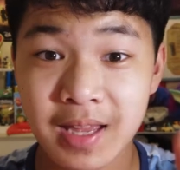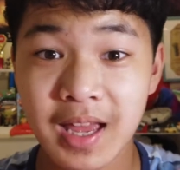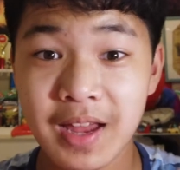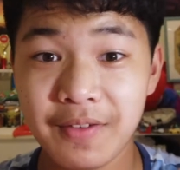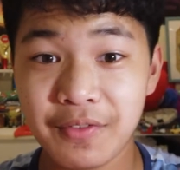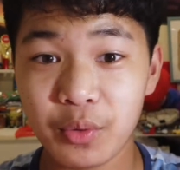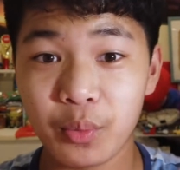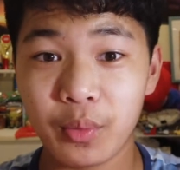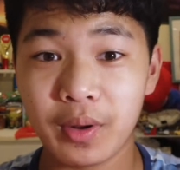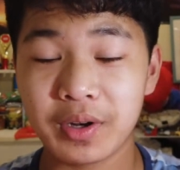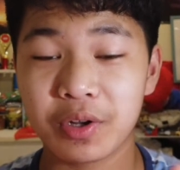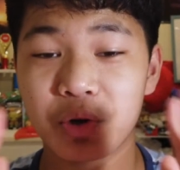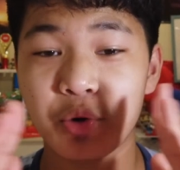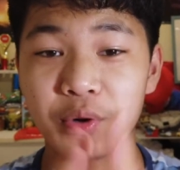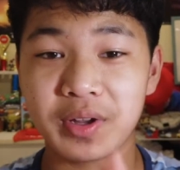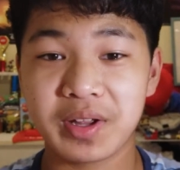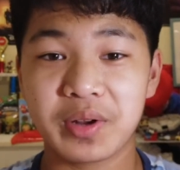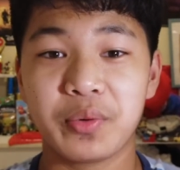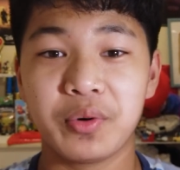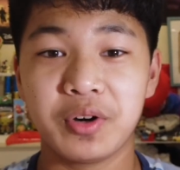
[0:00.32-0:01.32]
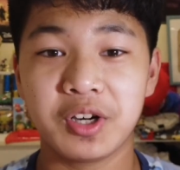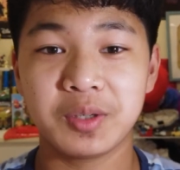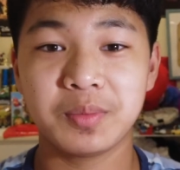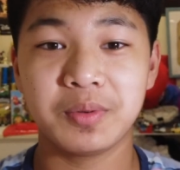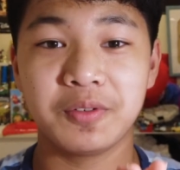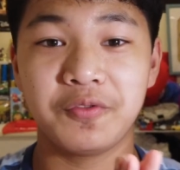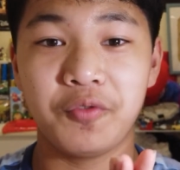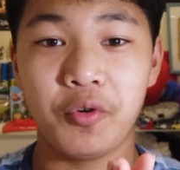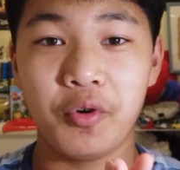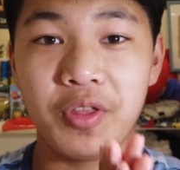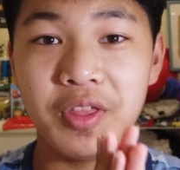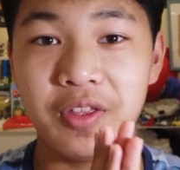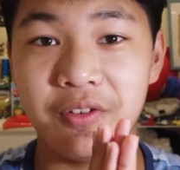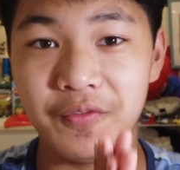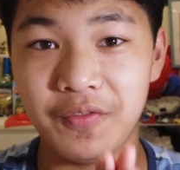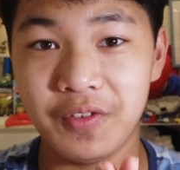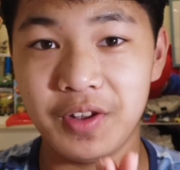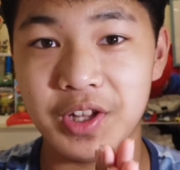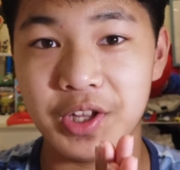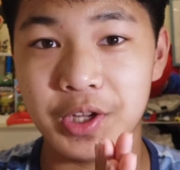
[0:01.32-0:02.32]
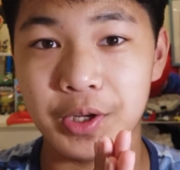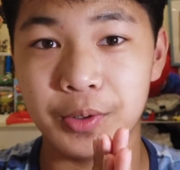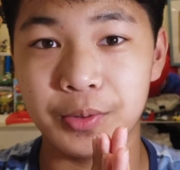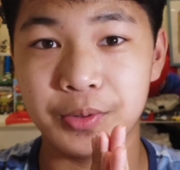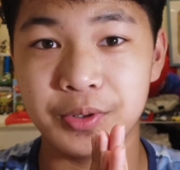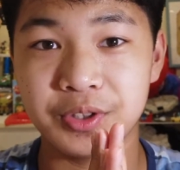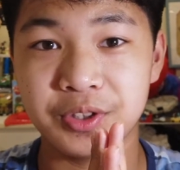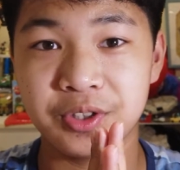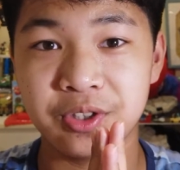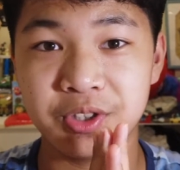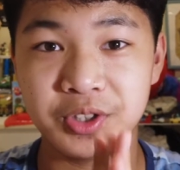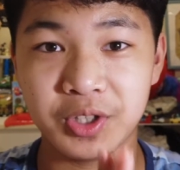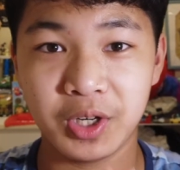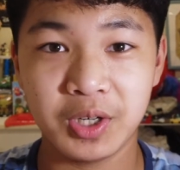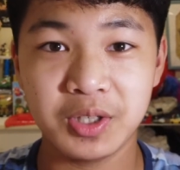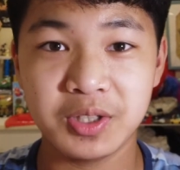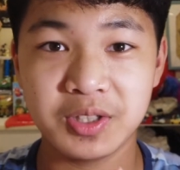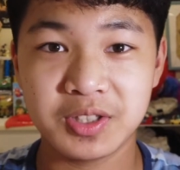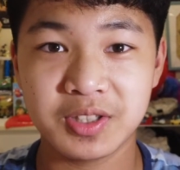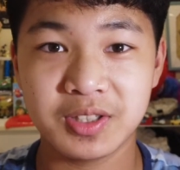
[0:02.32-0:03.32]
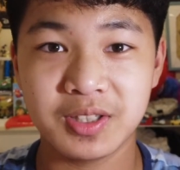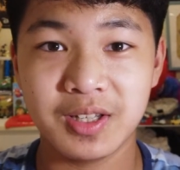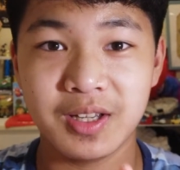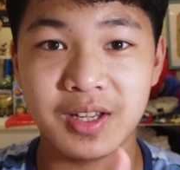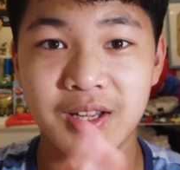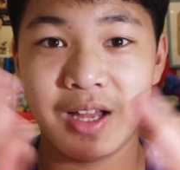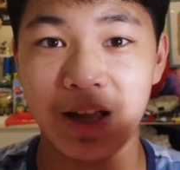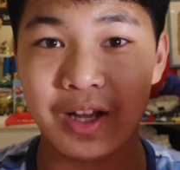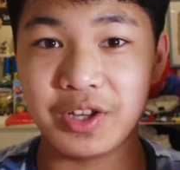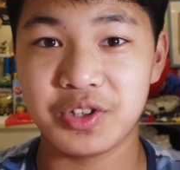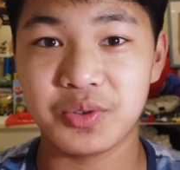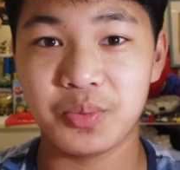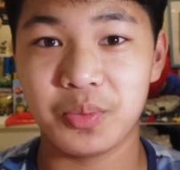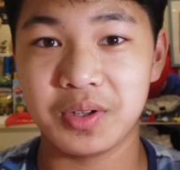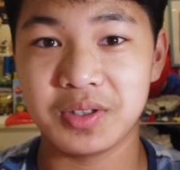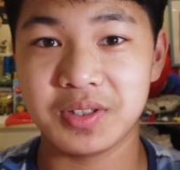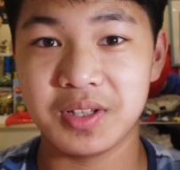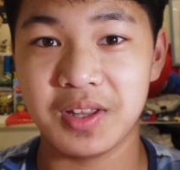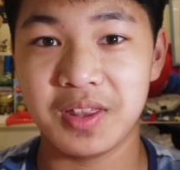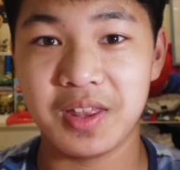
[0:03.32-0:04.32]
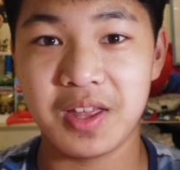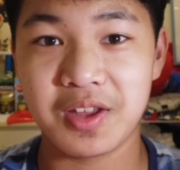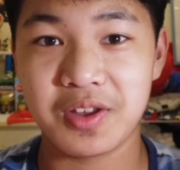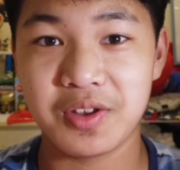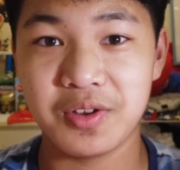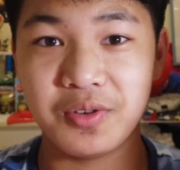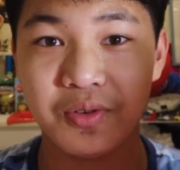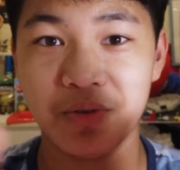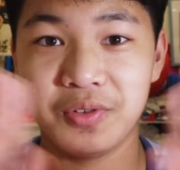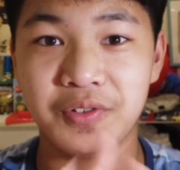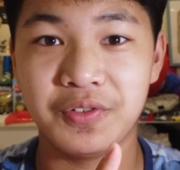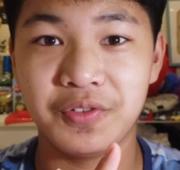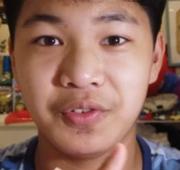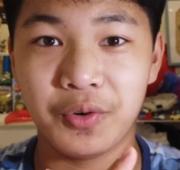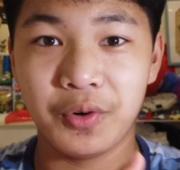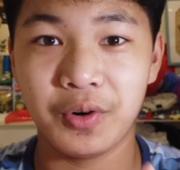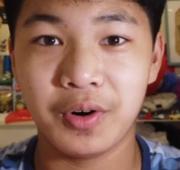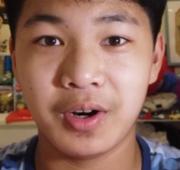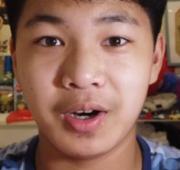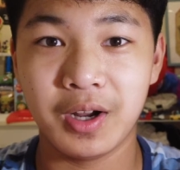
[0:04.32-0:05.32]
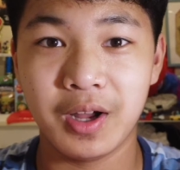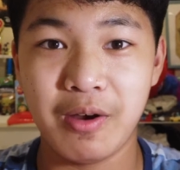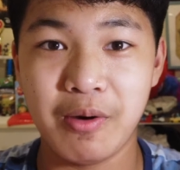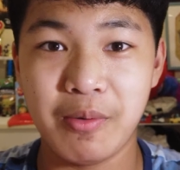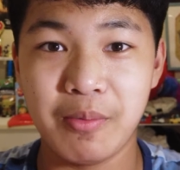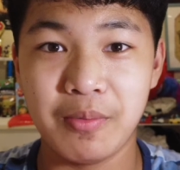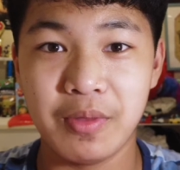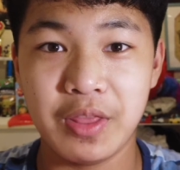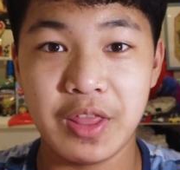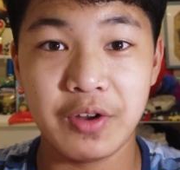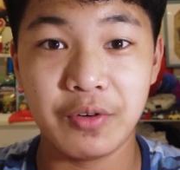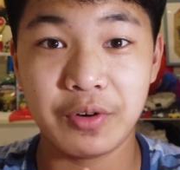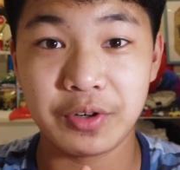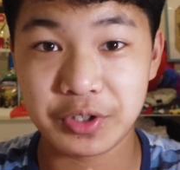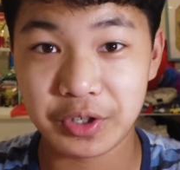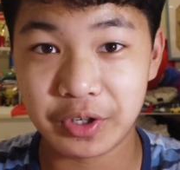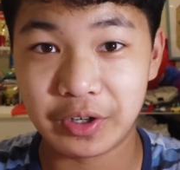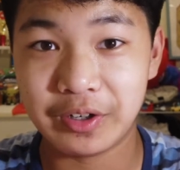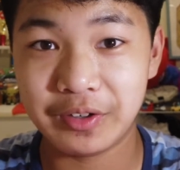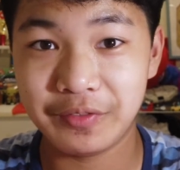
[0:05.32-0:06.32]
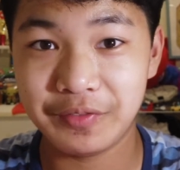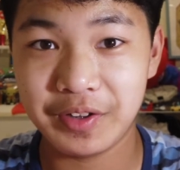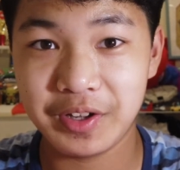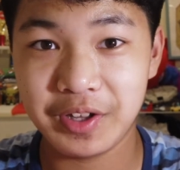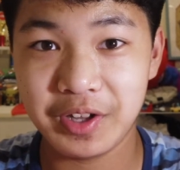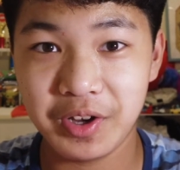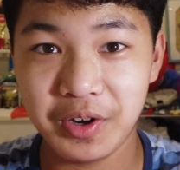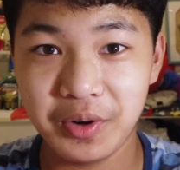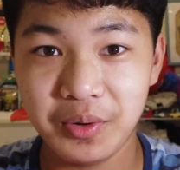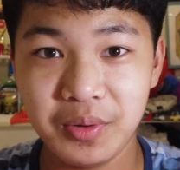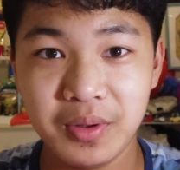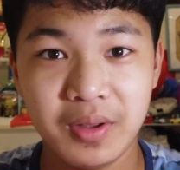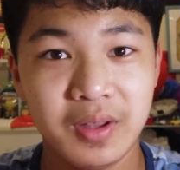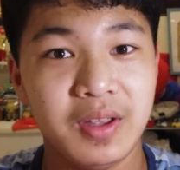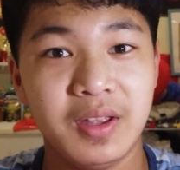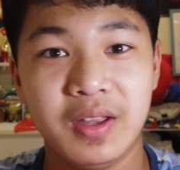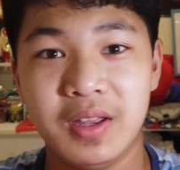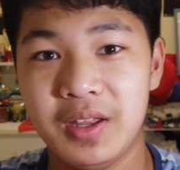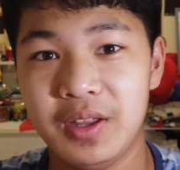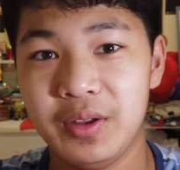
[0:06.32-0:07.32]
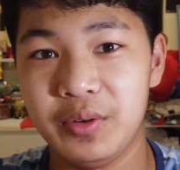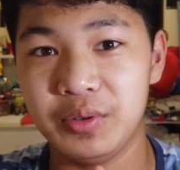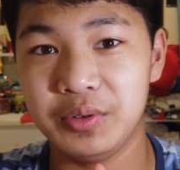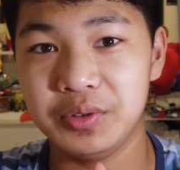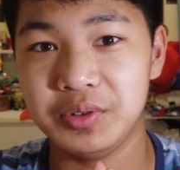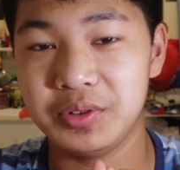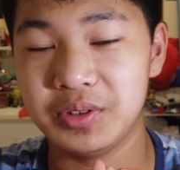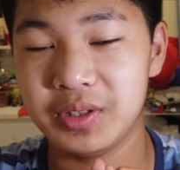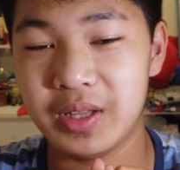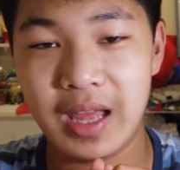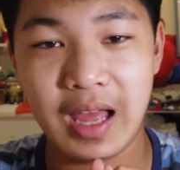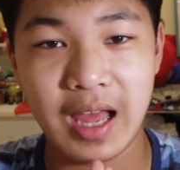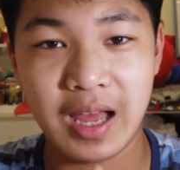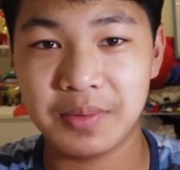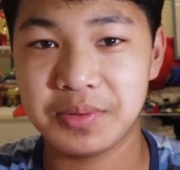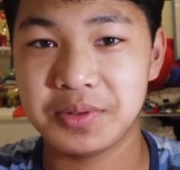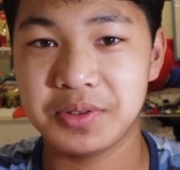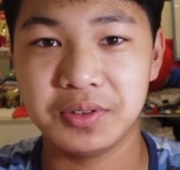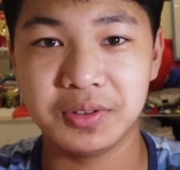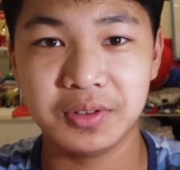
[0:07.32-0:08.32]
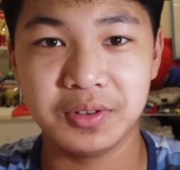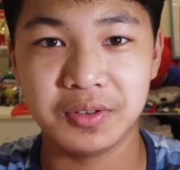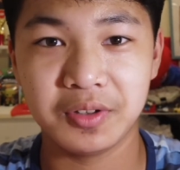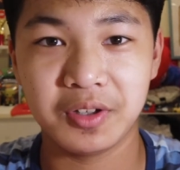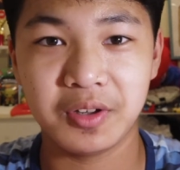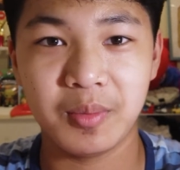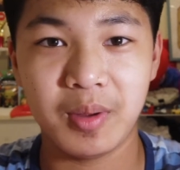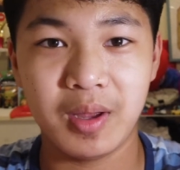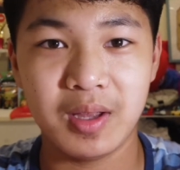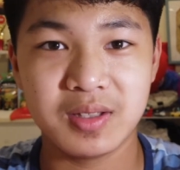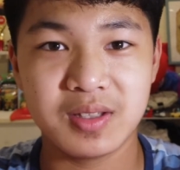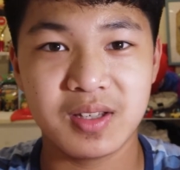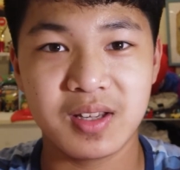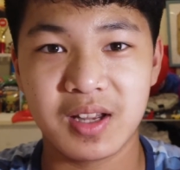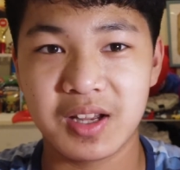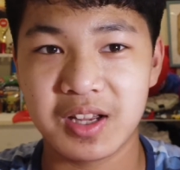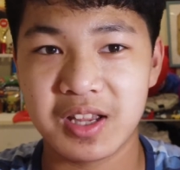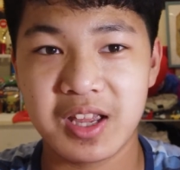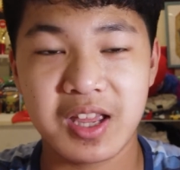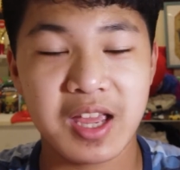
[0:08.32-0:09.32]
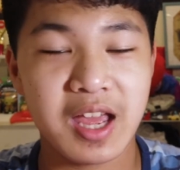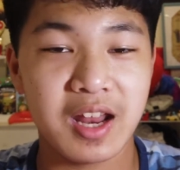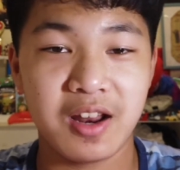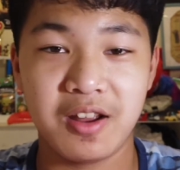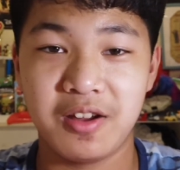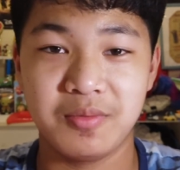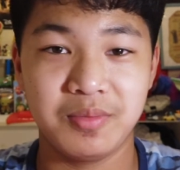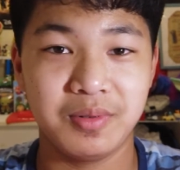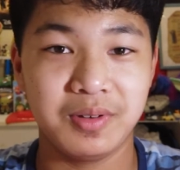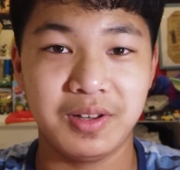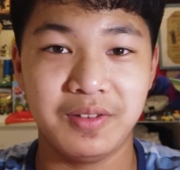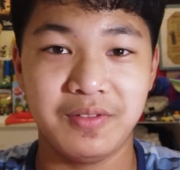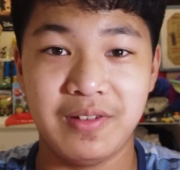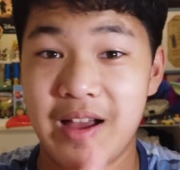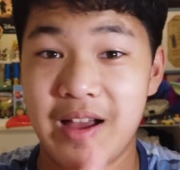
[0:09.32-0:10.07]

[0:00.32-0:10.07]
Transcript: Hey everyone, quick word before the video starts. I just want to say thank you for um, the return video. It was absolutely amazing. I cannot believe